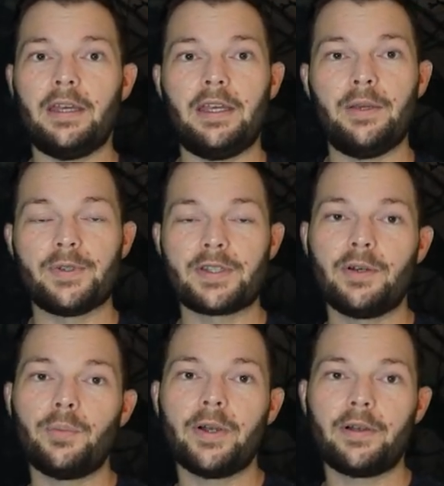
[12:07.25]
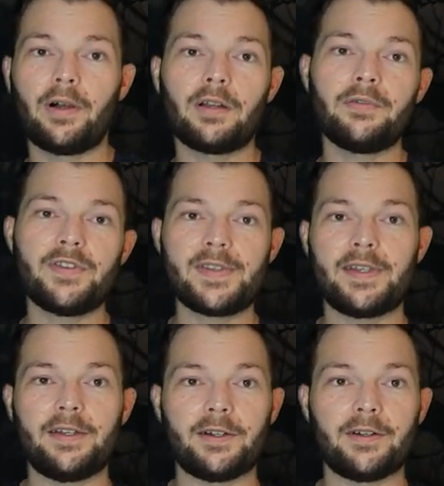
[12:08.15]
He was still wearing all of his
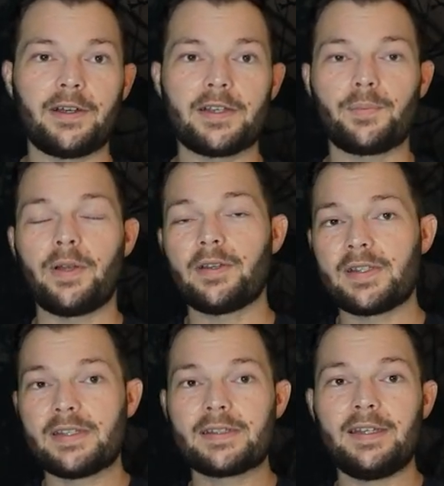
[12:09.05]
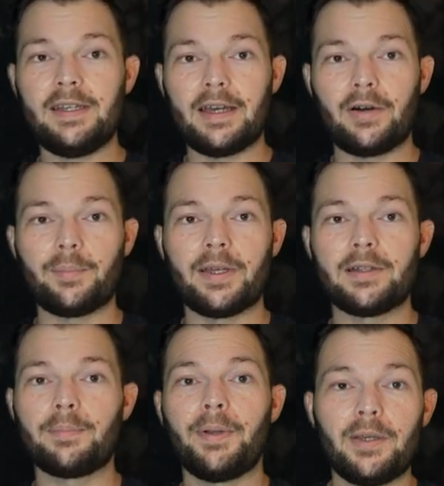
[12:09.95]
gear as well as his ski
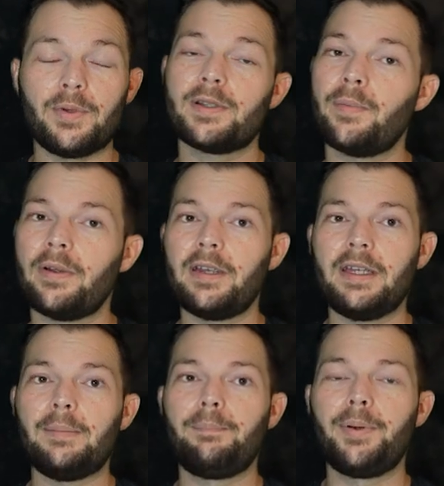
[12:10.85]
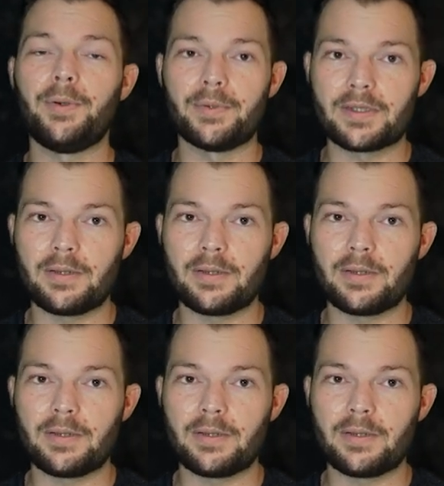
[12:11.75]
helmet, but he wasn't wearing any boots.